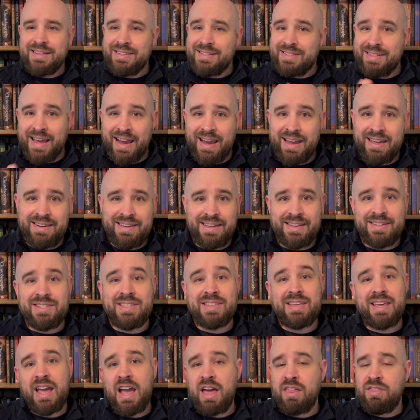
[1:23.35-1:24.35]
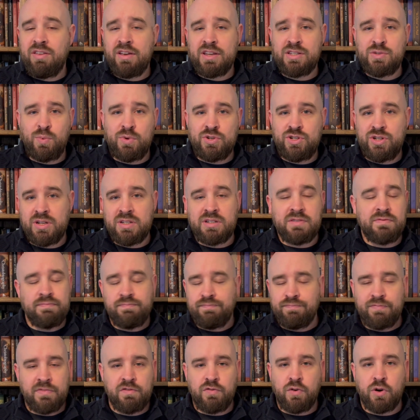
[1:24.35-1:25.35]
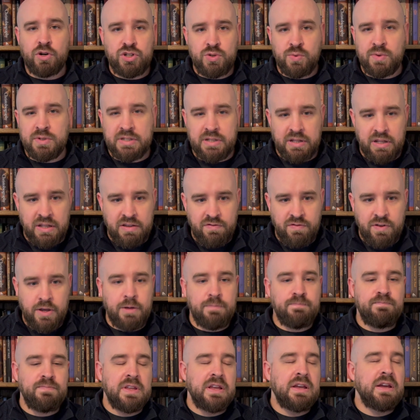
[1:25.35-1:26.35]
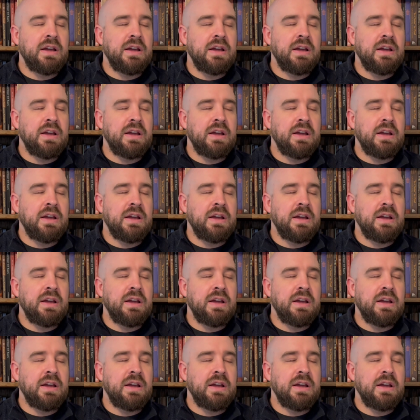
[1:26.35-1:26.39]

Second is the ethics, which is virtuous living.